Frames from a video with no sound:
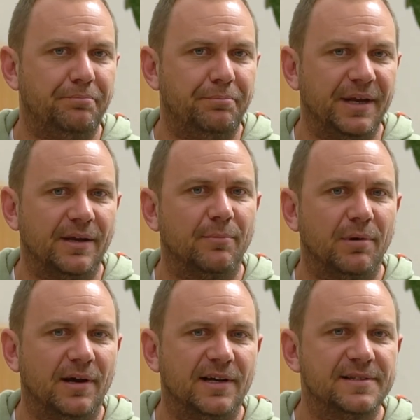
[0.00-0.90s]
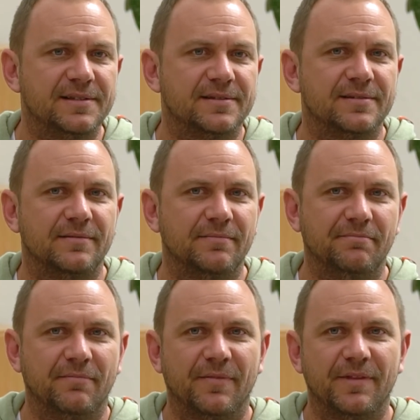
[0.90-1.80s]
bigger plants,
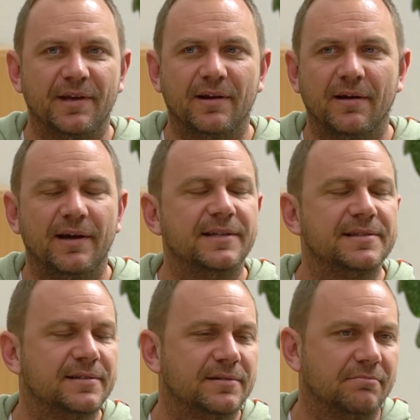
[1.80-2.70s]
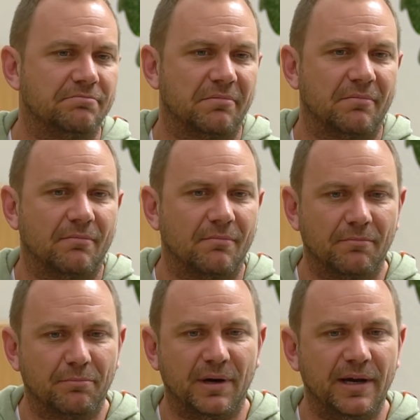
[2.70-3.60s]
the clients
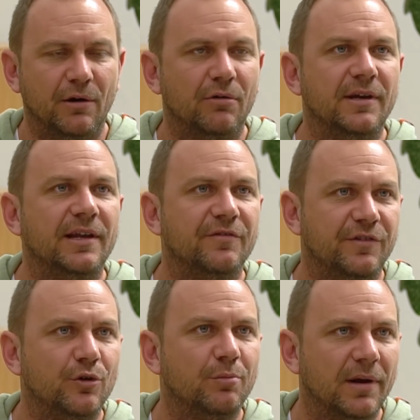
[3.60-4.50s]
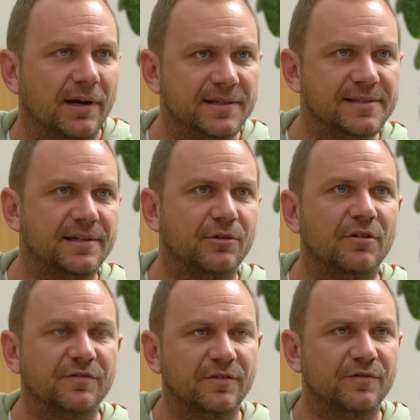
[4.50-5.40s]
buy only a few plants, and
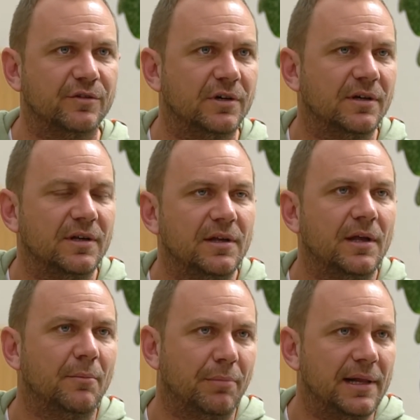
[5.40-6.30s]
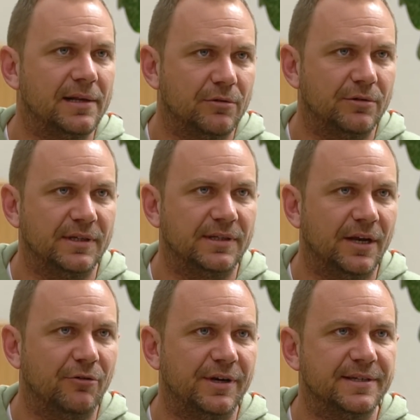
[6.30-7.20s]
often for balcony,
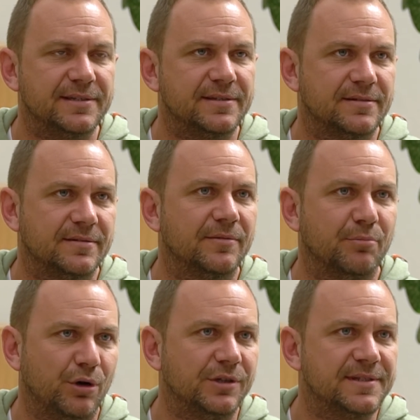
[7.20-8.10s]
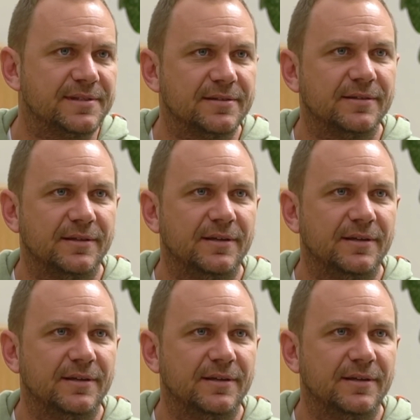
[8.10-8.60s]
terrace, pots,